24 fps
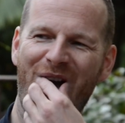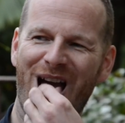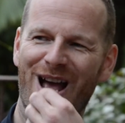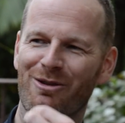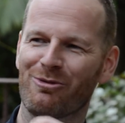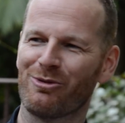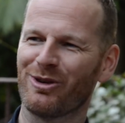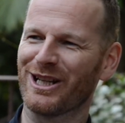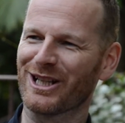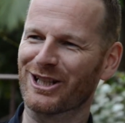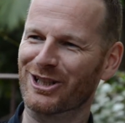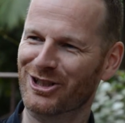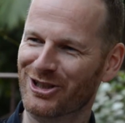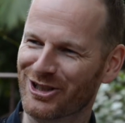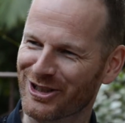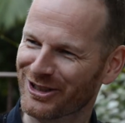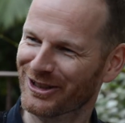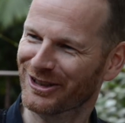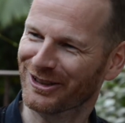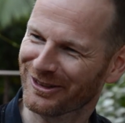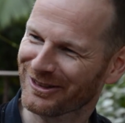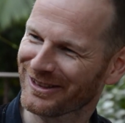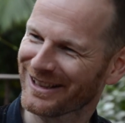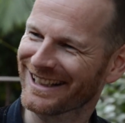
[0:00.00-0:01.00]
witch,
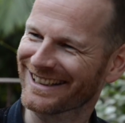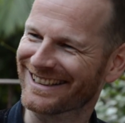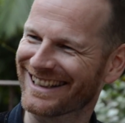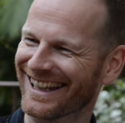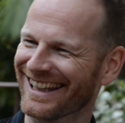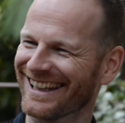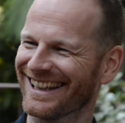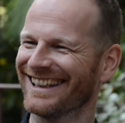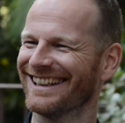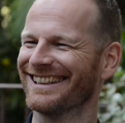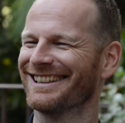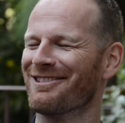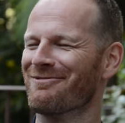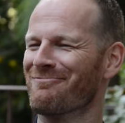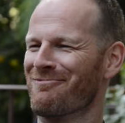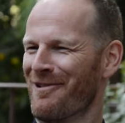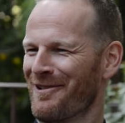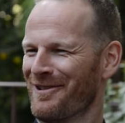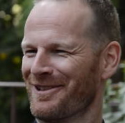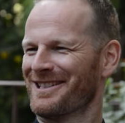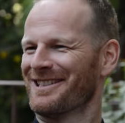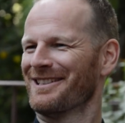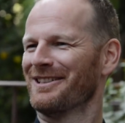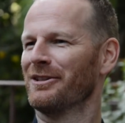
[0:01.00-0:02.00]
like the
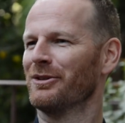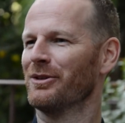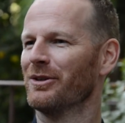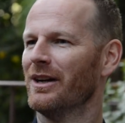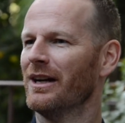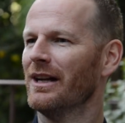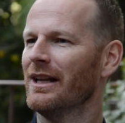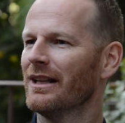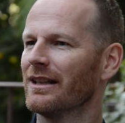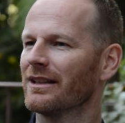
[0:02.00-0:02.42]
person who